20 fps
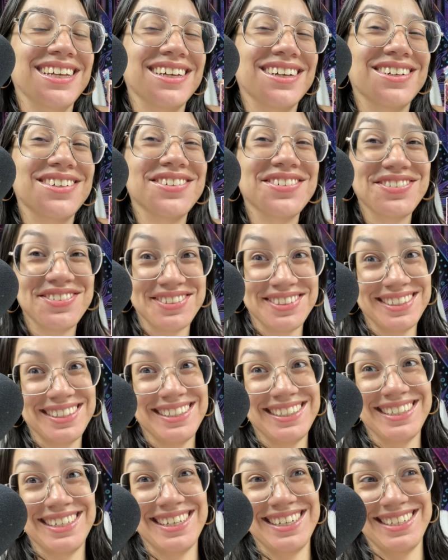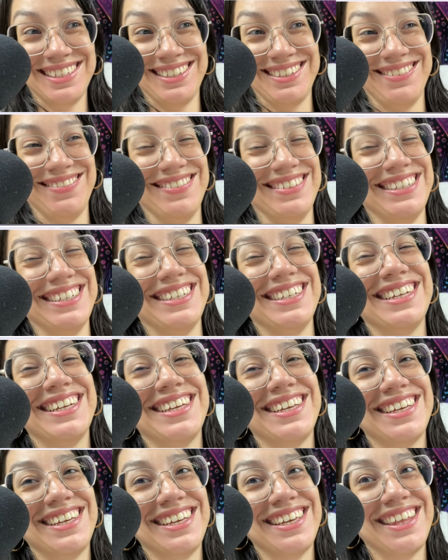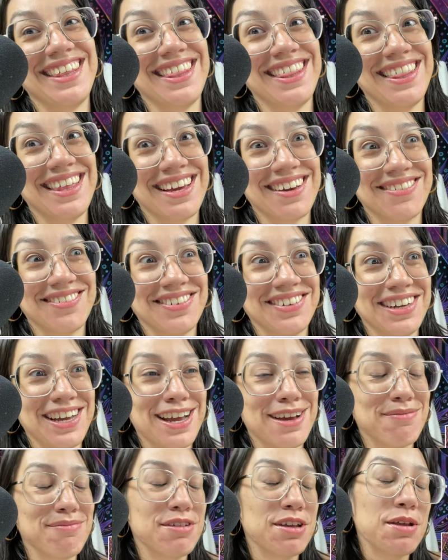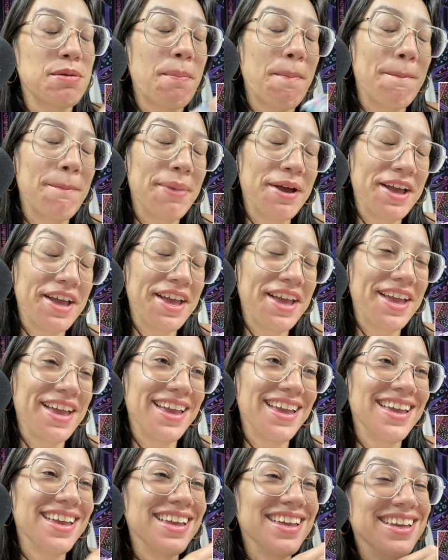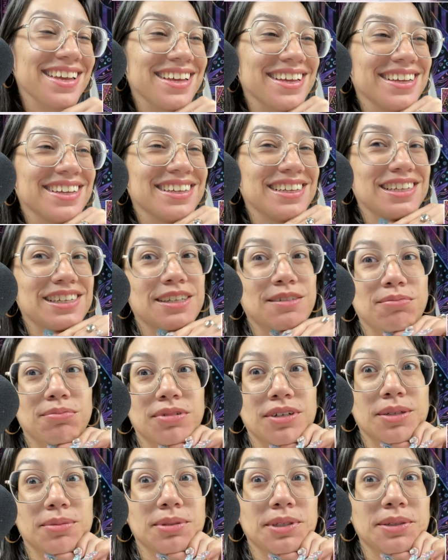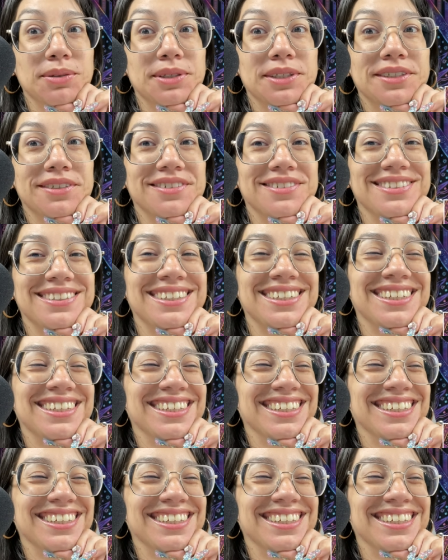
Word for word: Hopefully next Monday that won't happen, but it probably